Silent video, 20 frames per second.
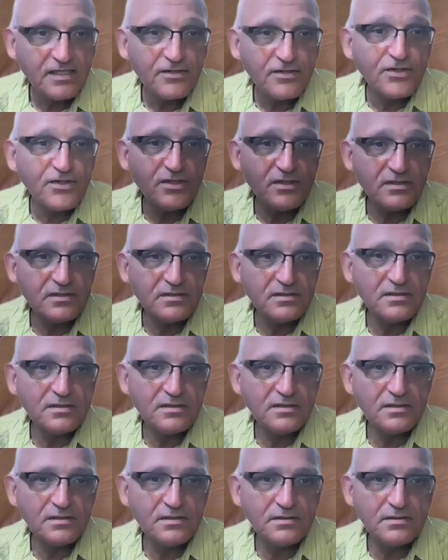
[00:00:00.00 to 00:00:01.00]
the
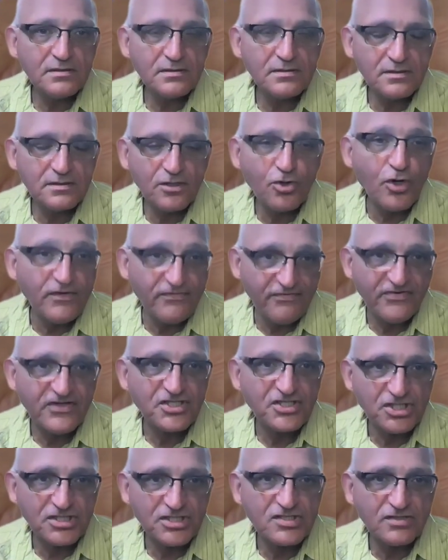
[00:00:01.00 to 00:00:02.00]

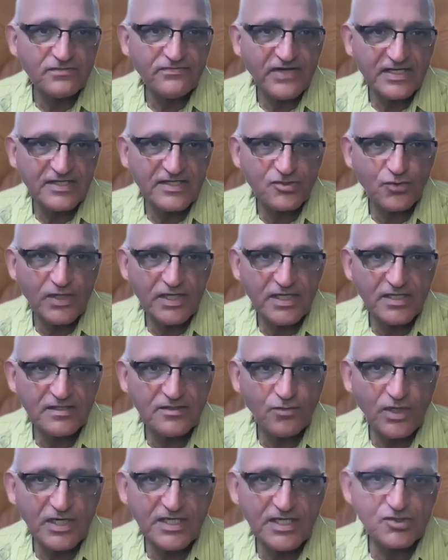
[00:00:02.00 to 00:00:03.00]
coefficients of x squared
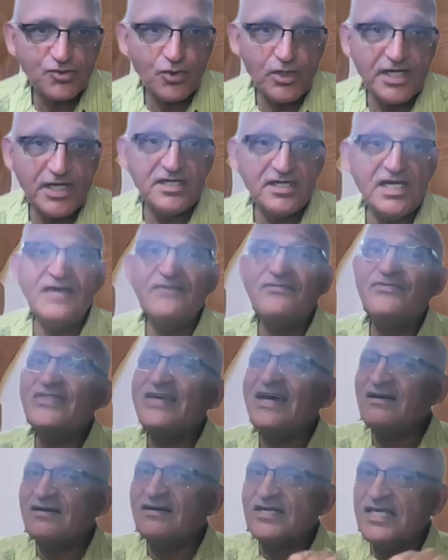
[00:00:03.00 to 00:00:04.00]
and y squared. If
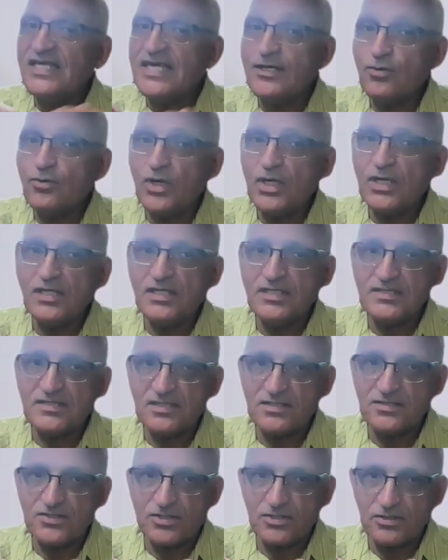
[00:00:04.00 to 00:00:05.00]
they are equal, it's
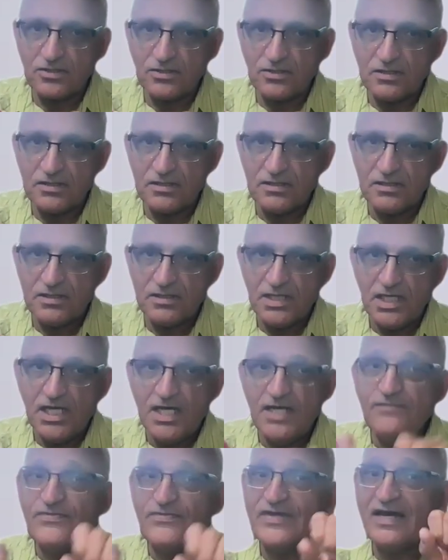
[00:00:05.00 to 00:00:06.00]
a circle.
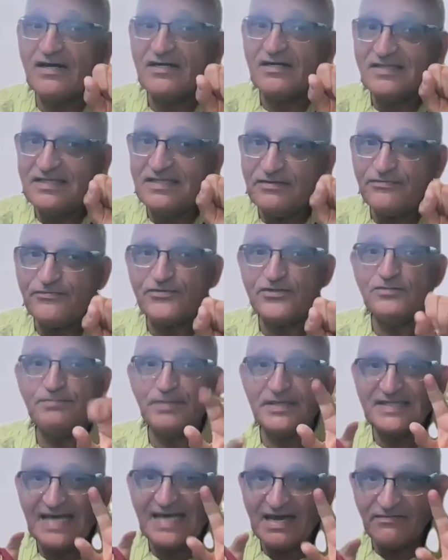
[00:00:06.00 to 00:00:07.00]
If they are different
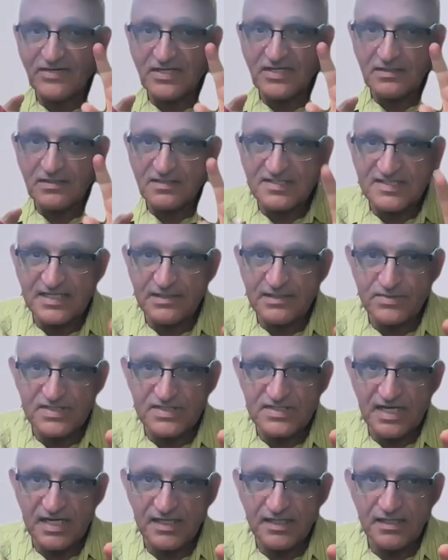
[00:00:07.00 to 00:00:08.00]
but having the same
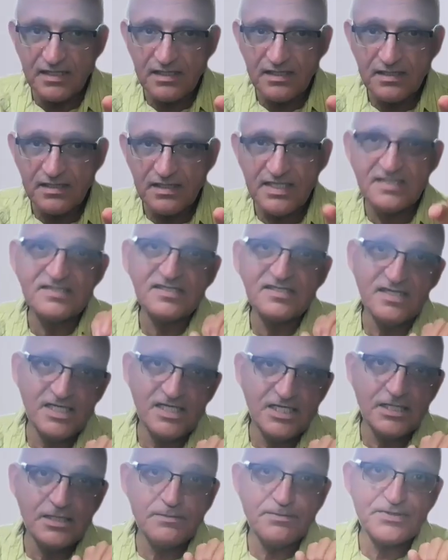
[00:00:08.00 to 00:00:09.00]
sign, it's an
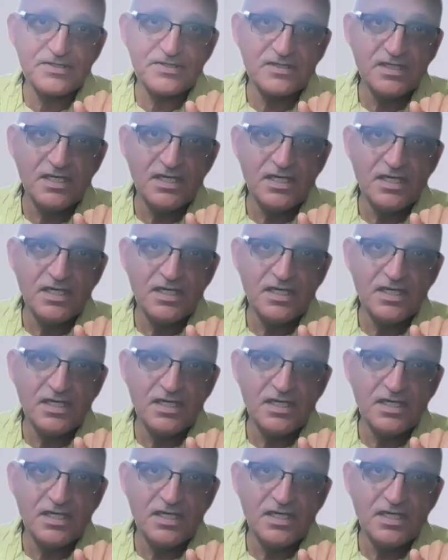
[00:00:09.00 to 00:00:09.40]
ellipse.